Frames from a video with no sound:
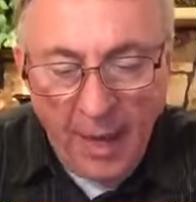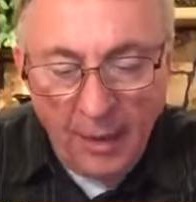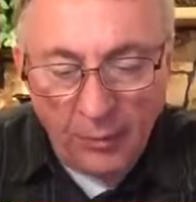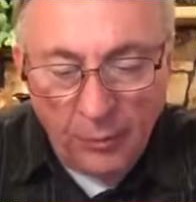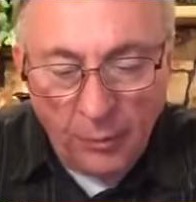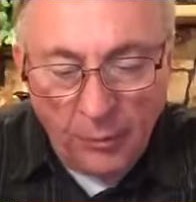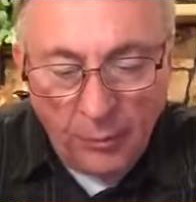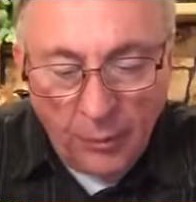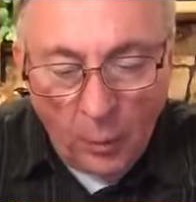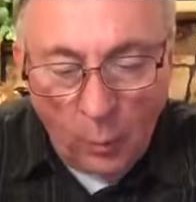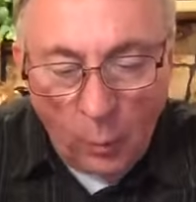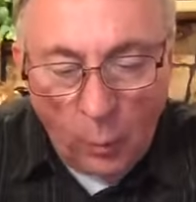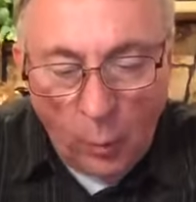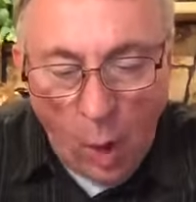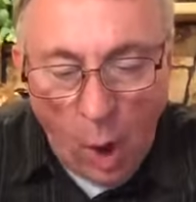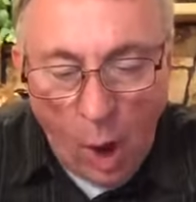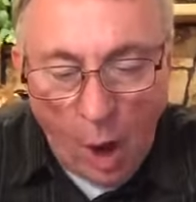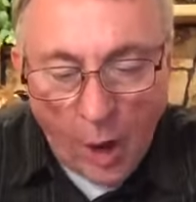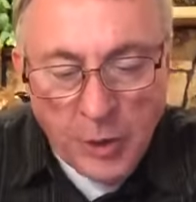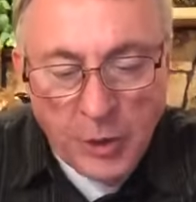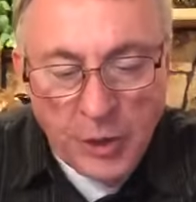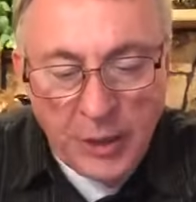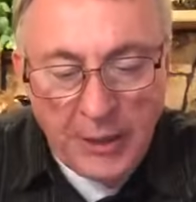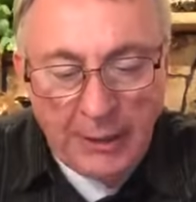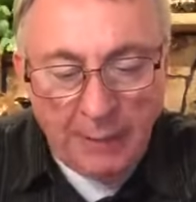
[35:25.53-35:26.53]
through the
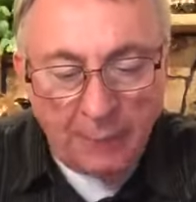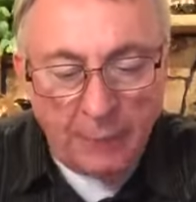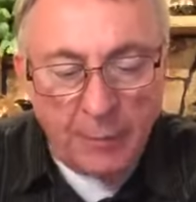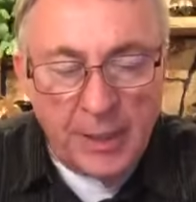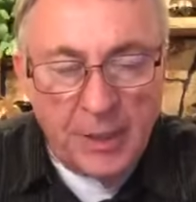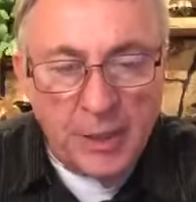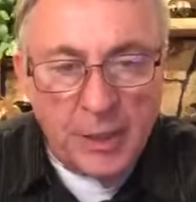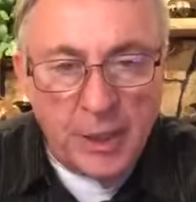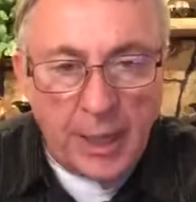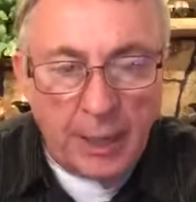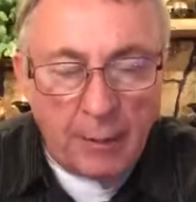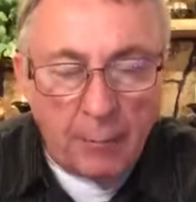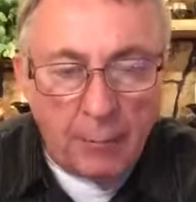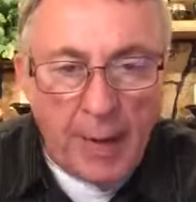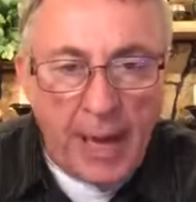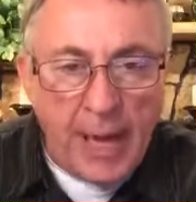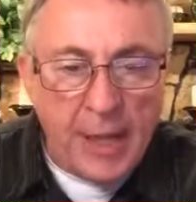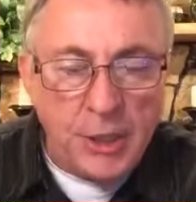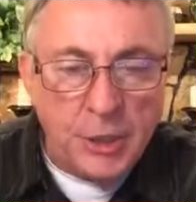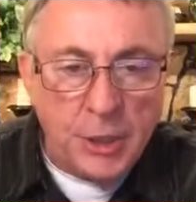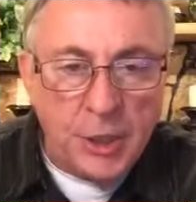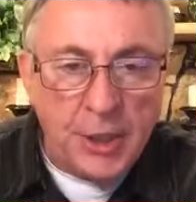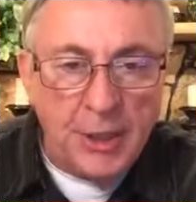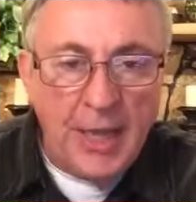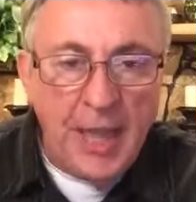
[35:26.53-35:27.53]
washing of
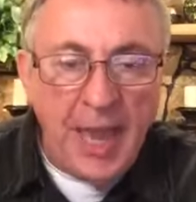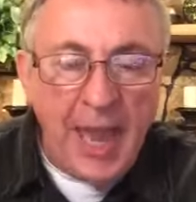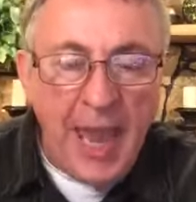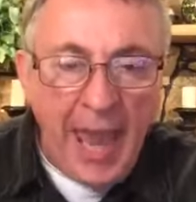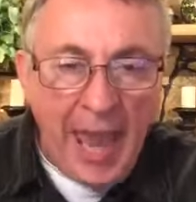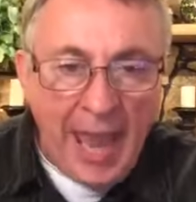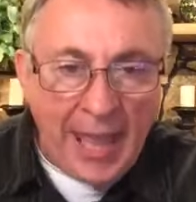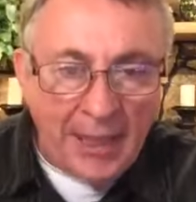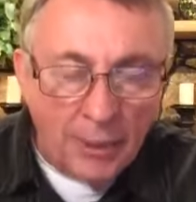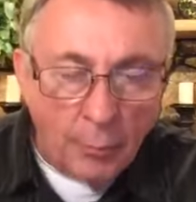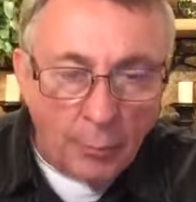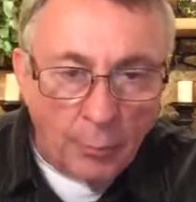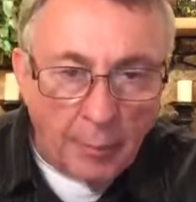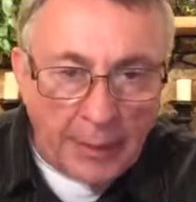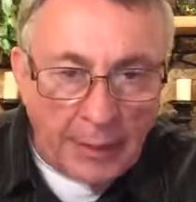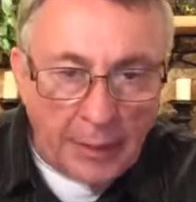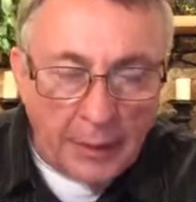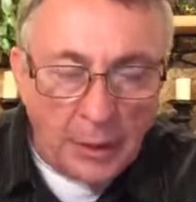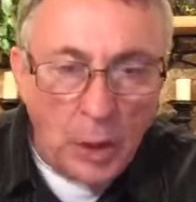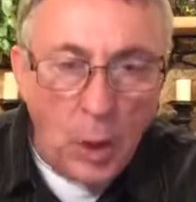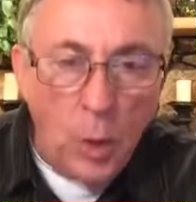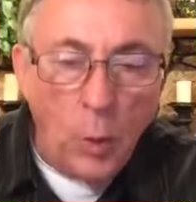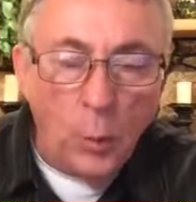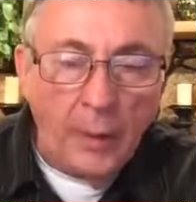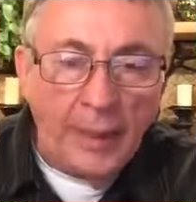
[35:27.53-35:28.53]
regeneration and the
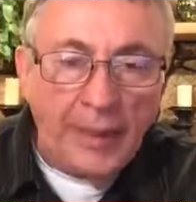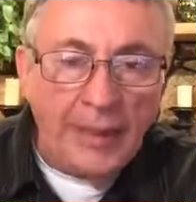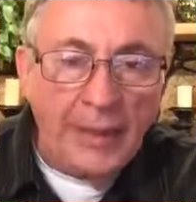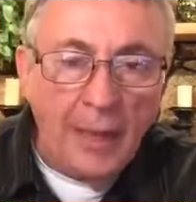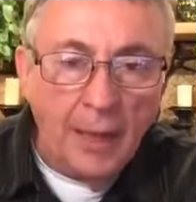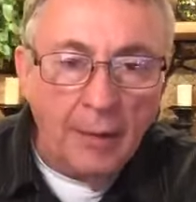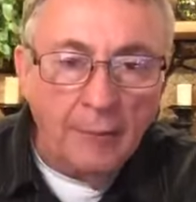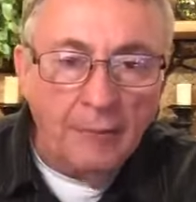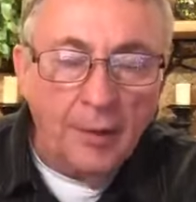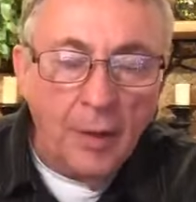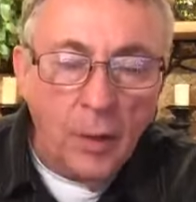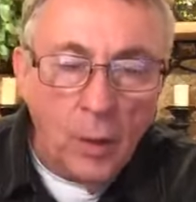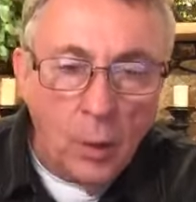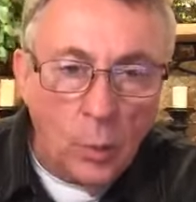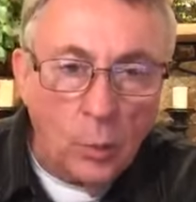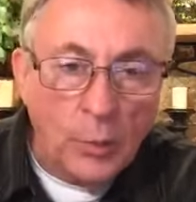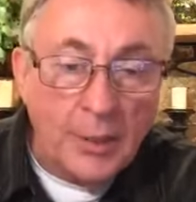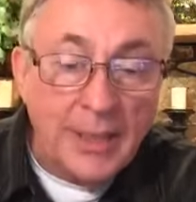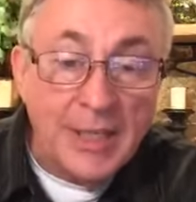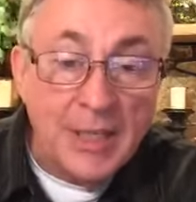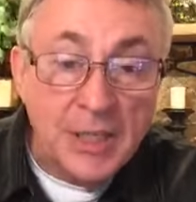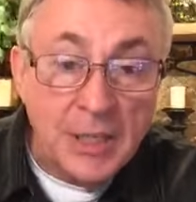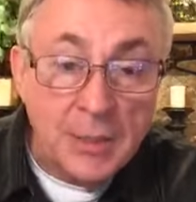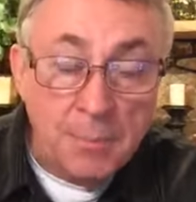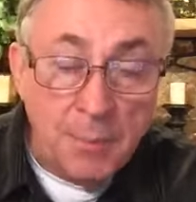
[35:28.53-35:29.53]
renewing of the
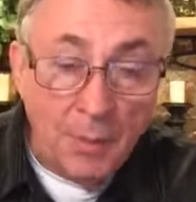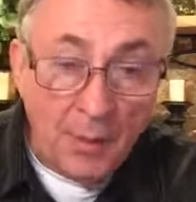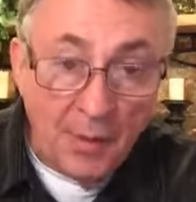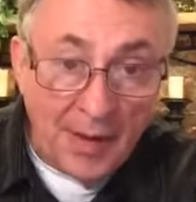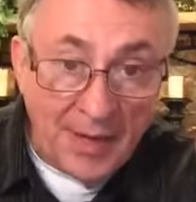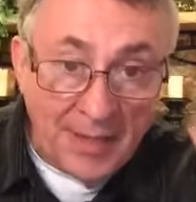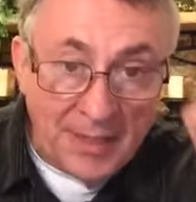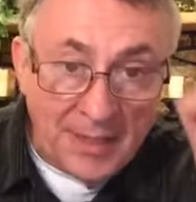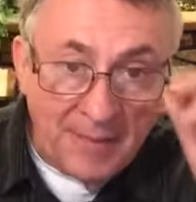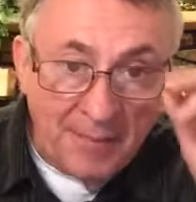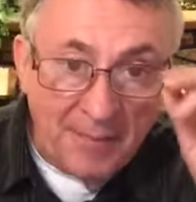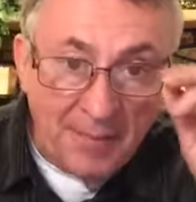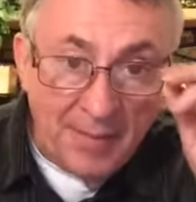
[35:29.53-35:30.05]
Holy Spirit.